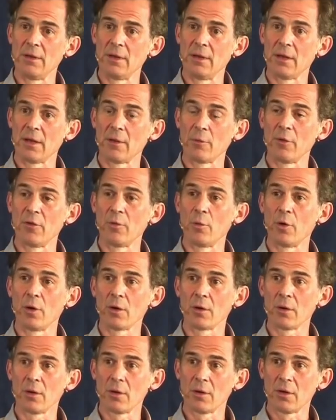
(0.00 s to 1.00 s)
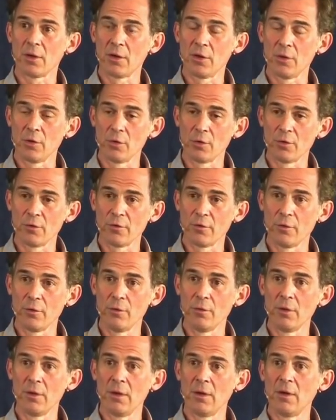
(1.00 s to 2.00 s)
In other words, what cures
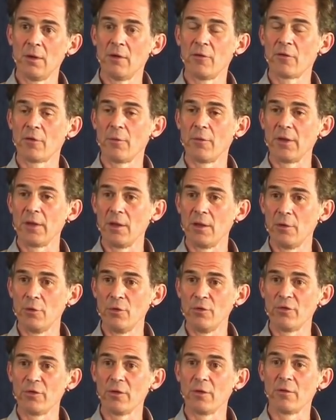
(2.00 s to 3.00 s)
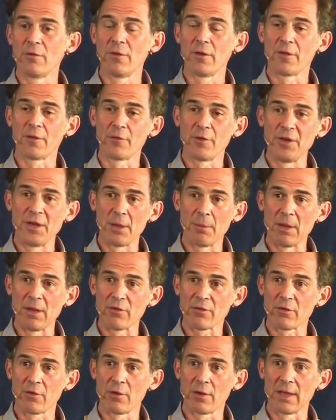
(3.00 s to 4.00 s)
you from the illusion of the
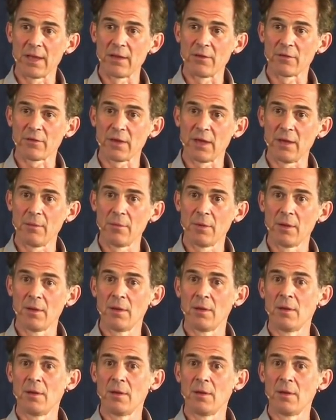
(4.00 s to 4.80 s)
three-dimensional landscape?